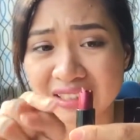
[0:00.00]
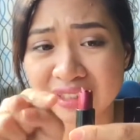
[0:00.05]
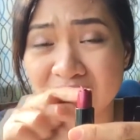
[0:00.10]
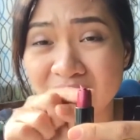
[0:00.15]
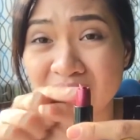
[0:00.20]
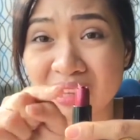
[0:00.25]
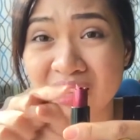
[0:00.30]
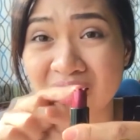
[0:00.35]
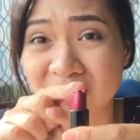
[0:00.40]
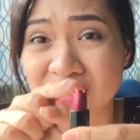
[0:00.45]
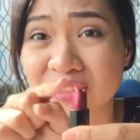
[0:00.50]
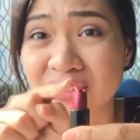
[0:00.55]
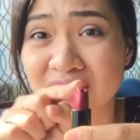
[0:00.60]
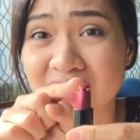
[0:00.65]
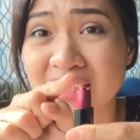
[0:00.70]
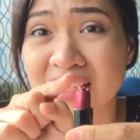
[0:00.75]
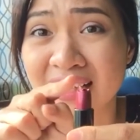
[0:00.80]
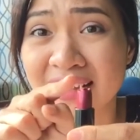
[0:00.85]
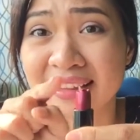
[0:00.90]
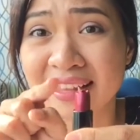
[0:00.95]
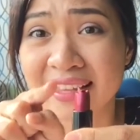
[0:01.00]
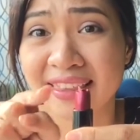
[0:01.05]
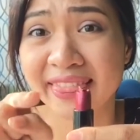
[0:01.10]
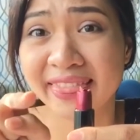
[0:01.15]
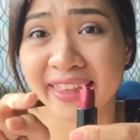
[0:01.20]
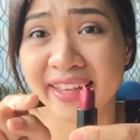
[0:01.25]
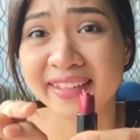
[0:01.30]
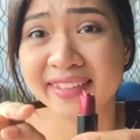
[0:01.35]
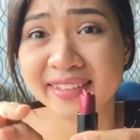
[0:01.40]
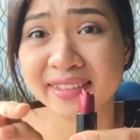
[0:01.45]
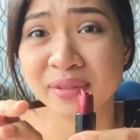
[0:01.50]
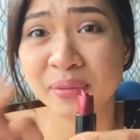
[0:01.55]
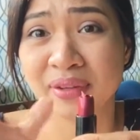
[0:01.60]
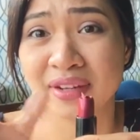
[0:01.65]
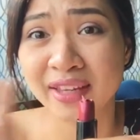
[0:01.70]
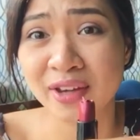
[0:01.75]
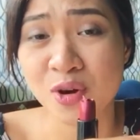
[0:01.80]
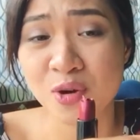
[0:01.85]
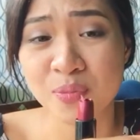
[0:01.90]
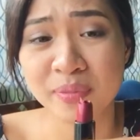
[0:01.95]
look like this
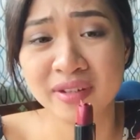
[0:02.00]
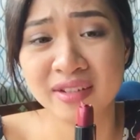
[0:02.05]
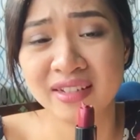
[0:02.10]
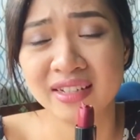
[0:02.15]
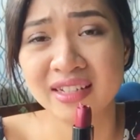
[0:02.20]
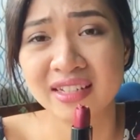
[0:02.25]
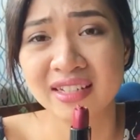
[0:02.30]
when I opened